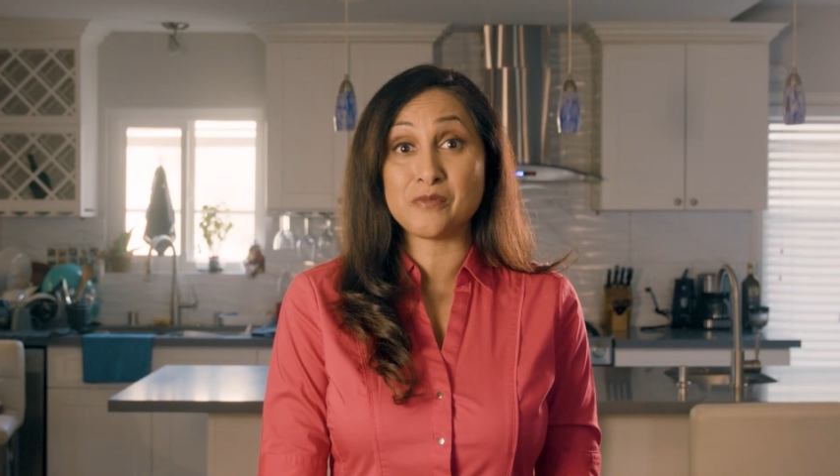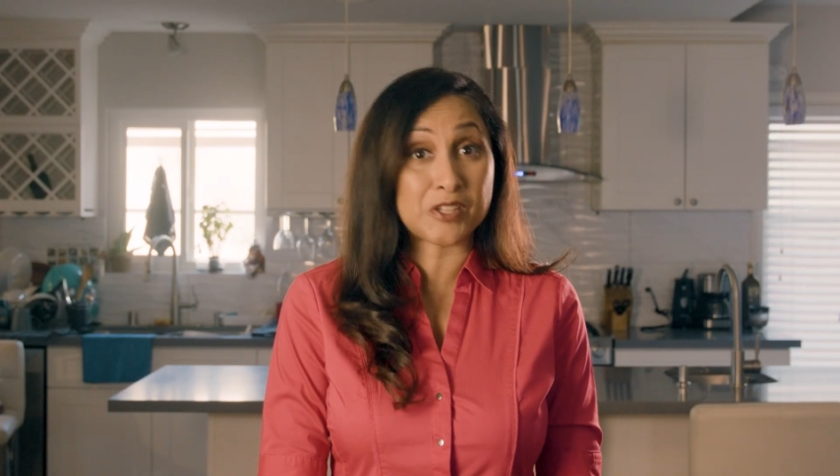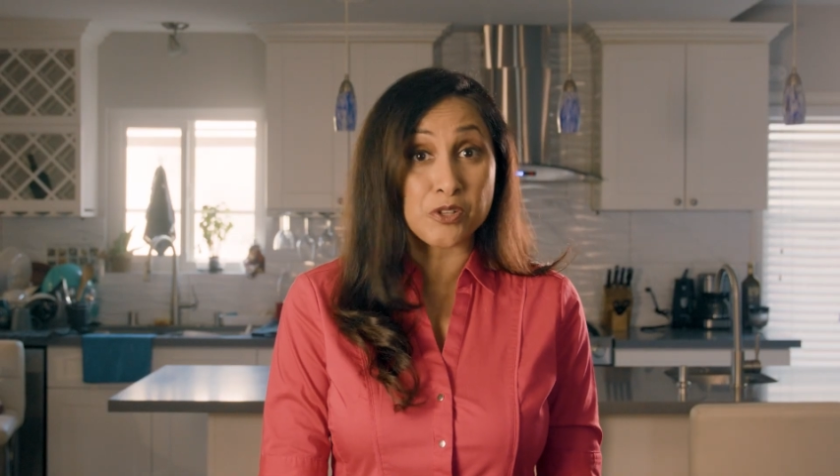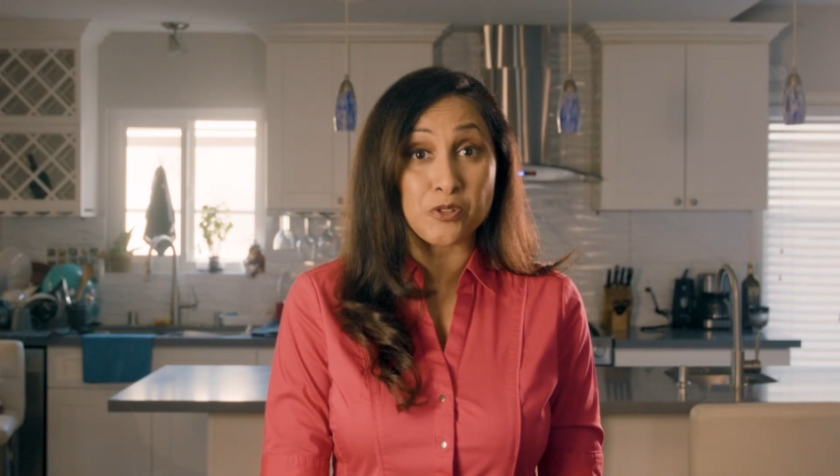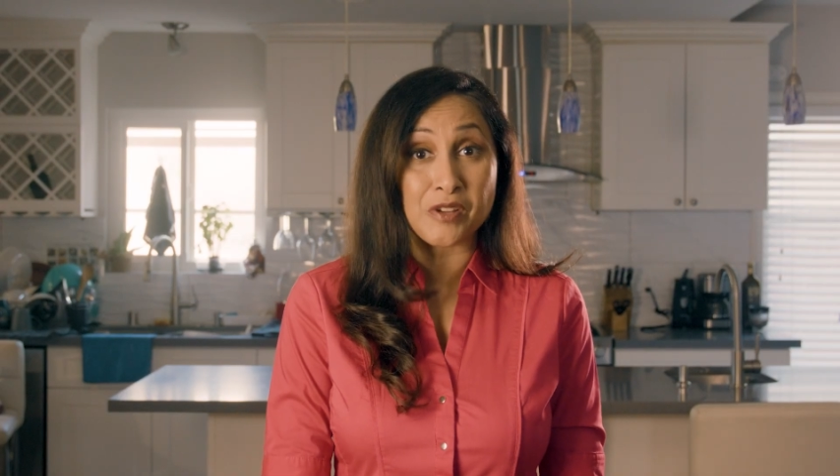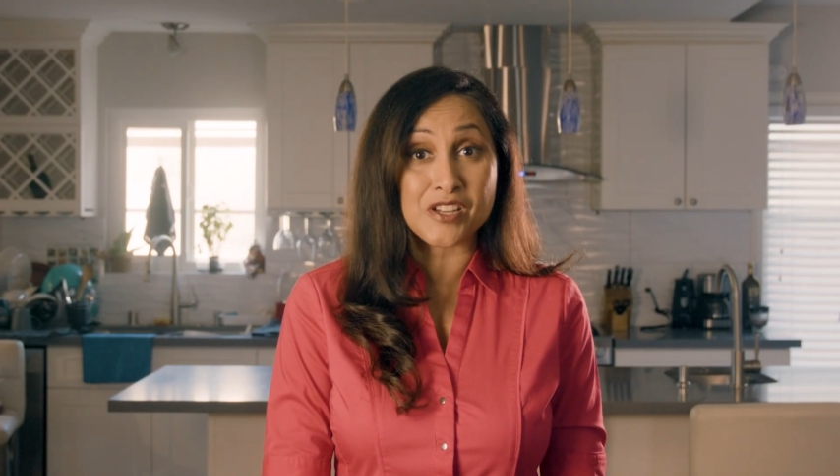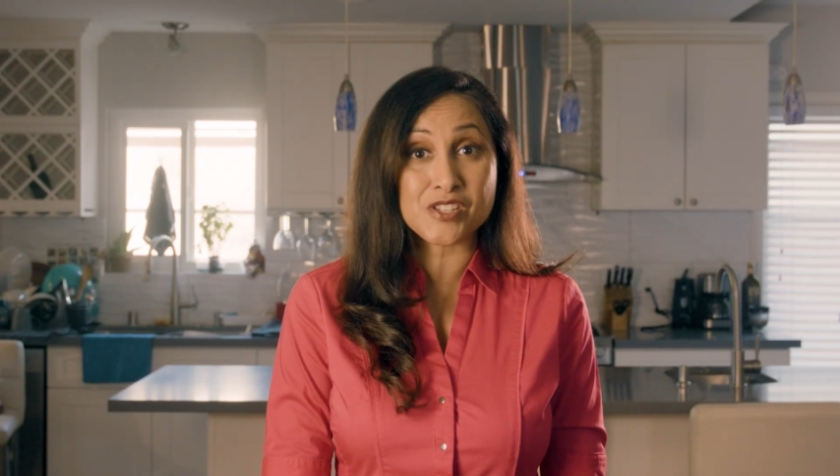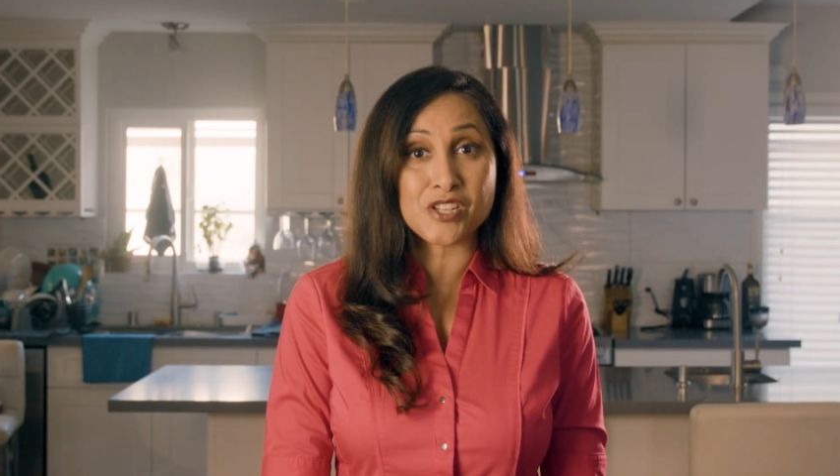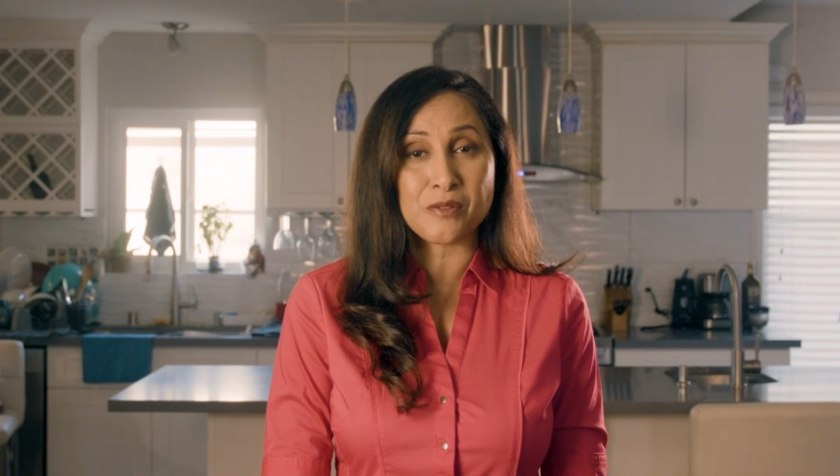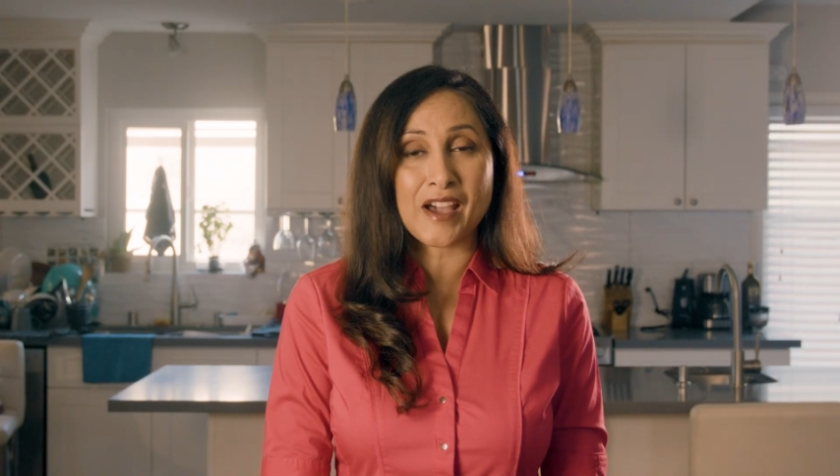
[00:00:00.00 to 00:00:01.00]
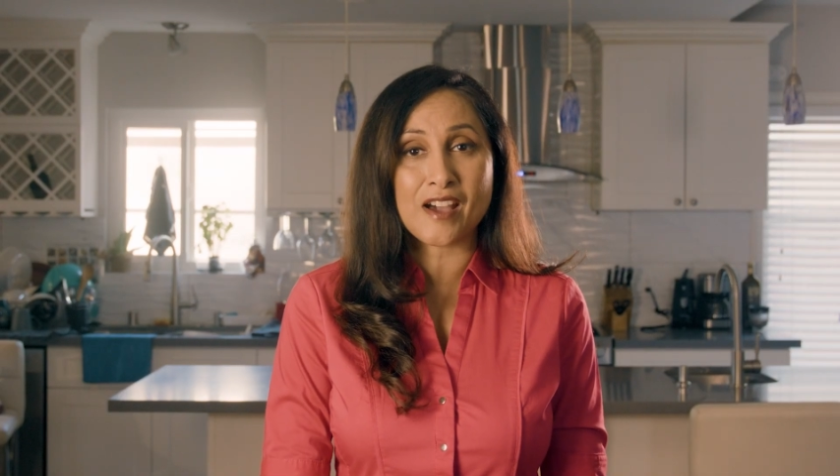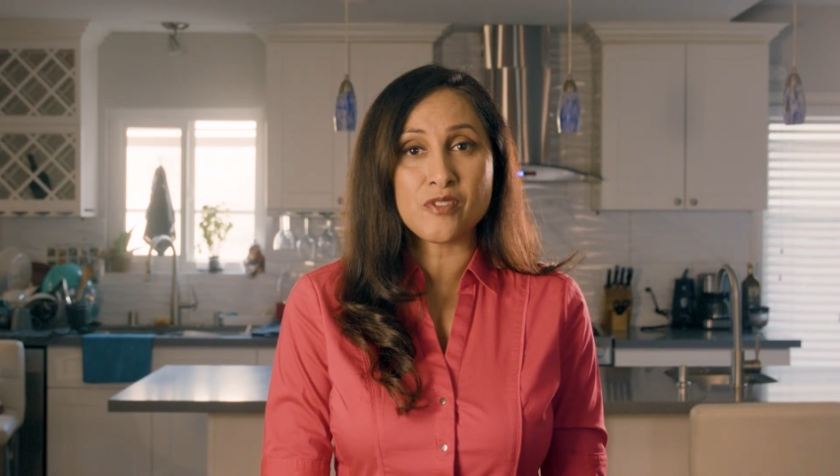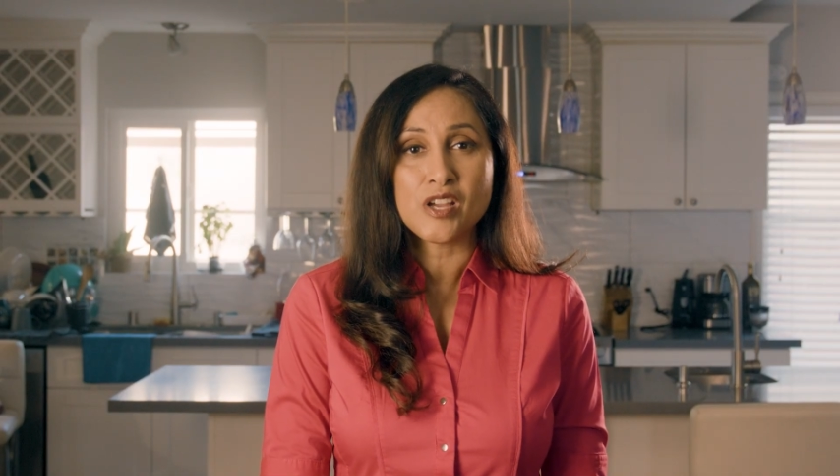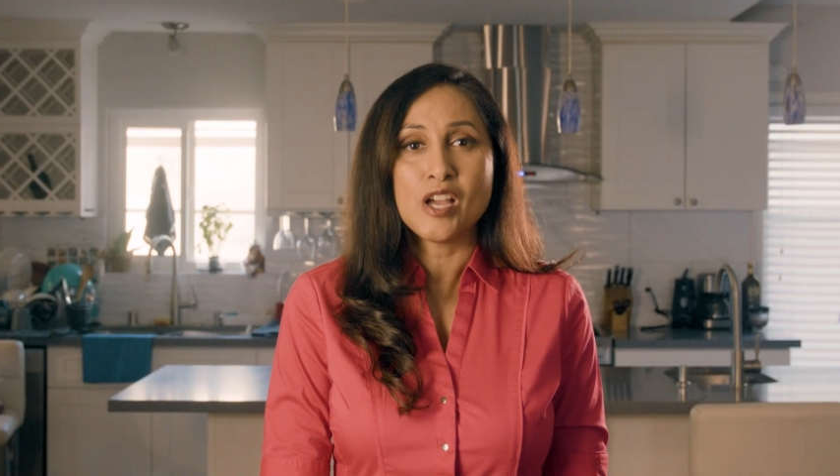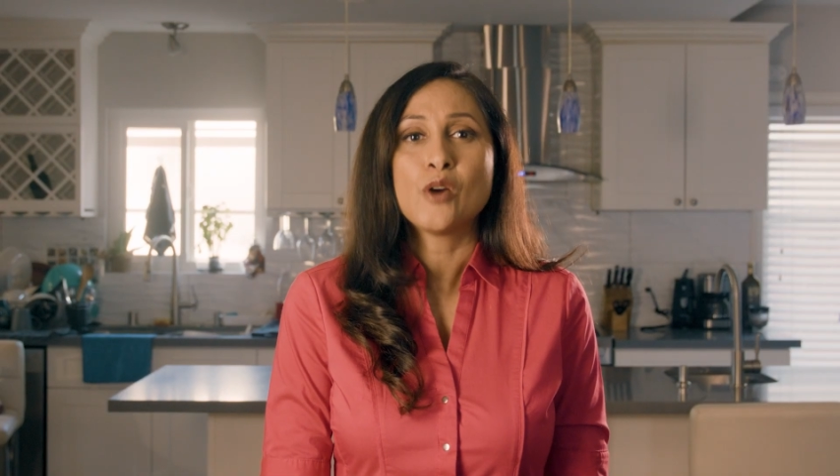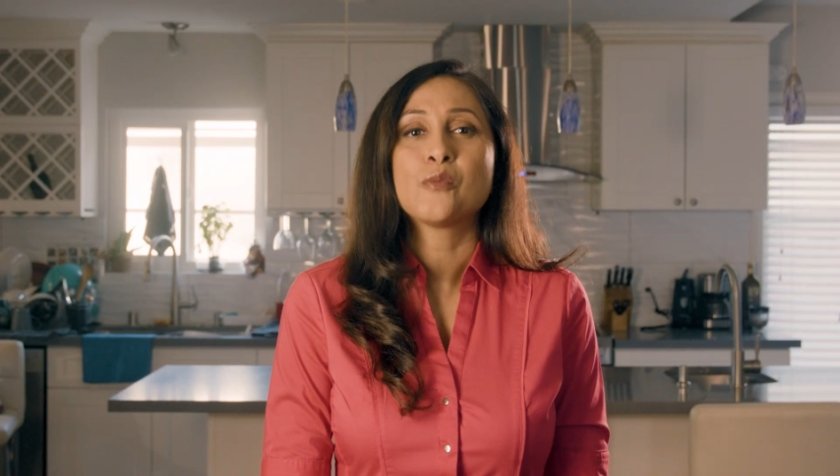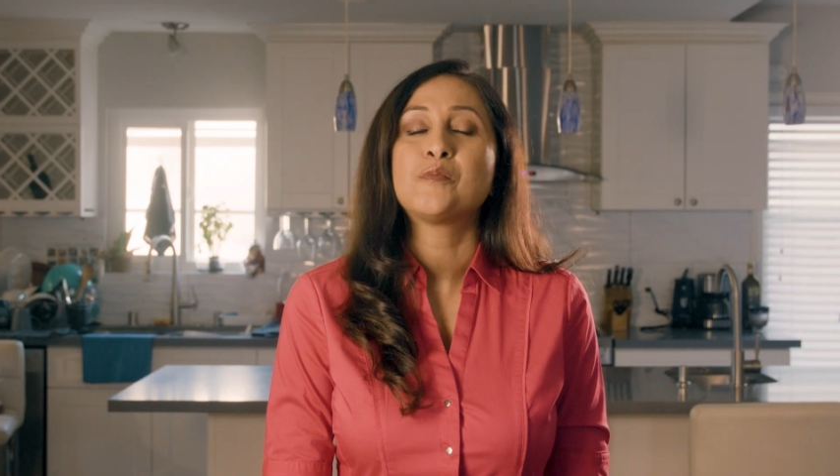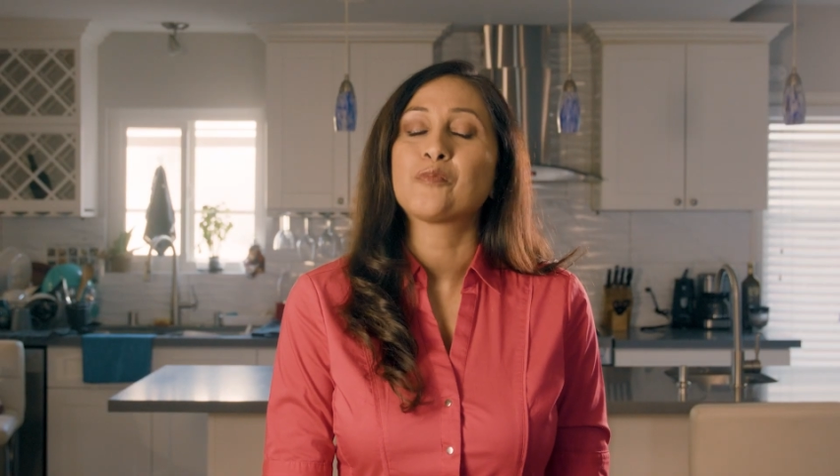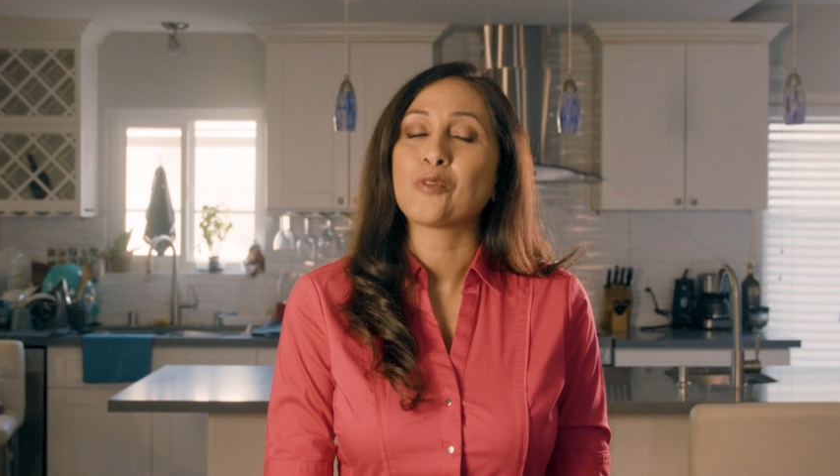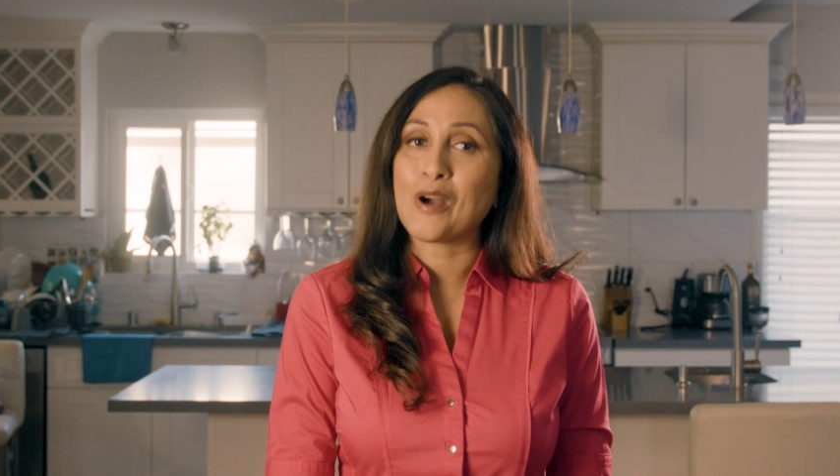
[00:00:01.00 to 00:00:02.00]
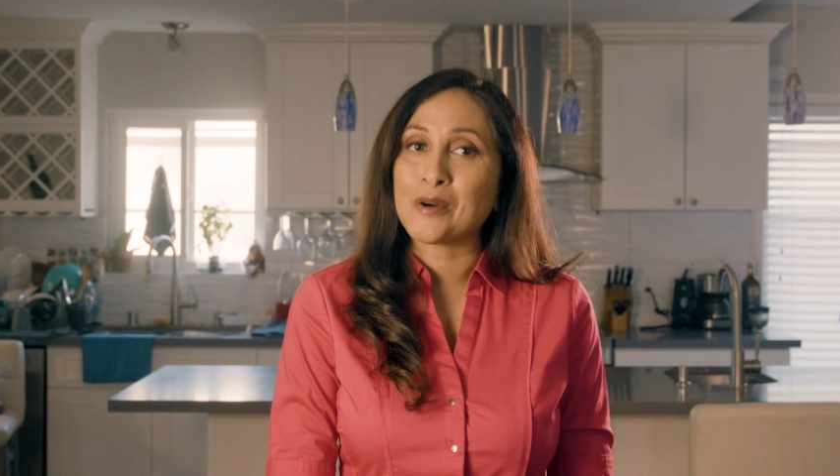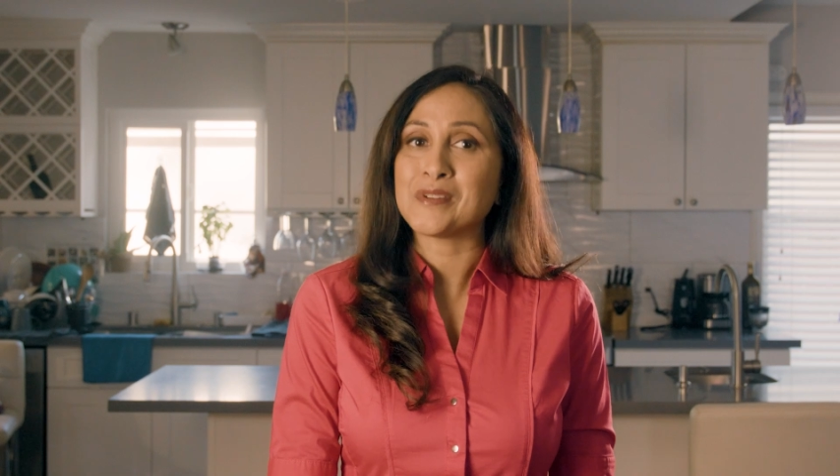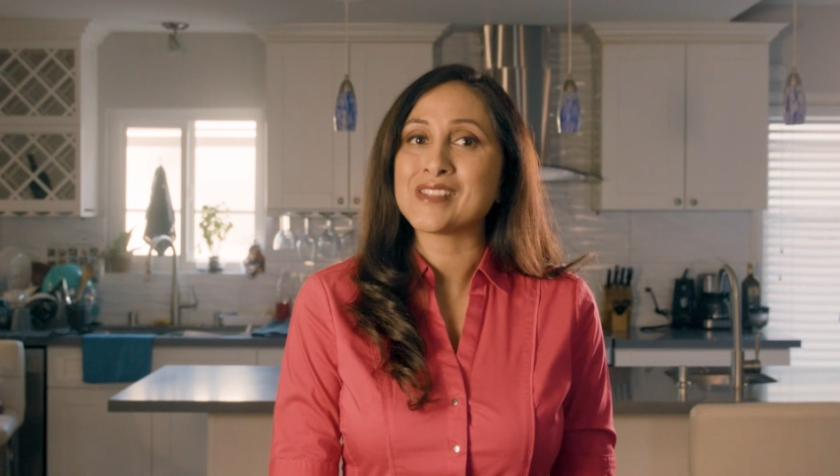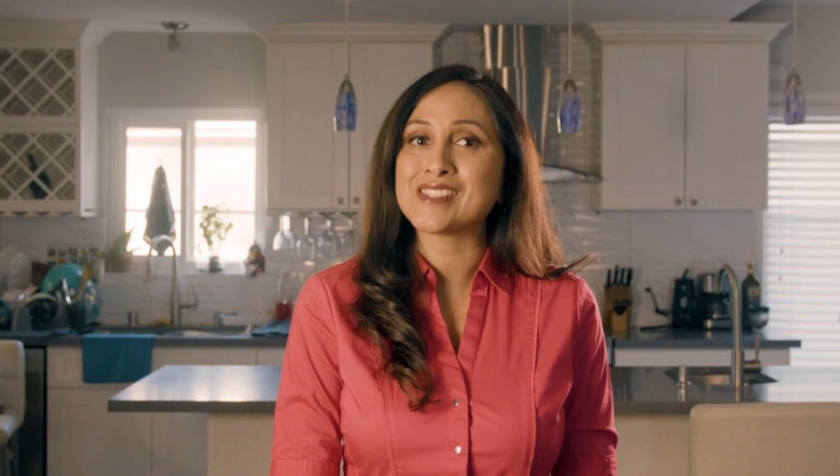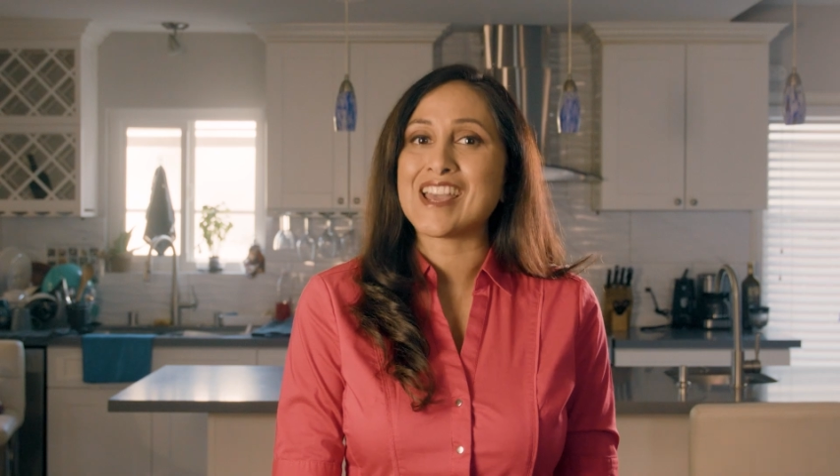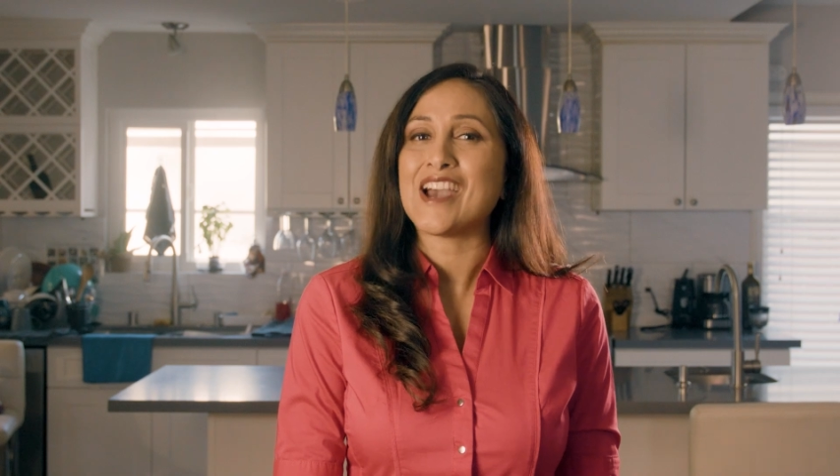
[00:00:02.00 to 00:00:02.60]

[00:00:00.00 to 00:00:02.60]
video creation you have, we promise to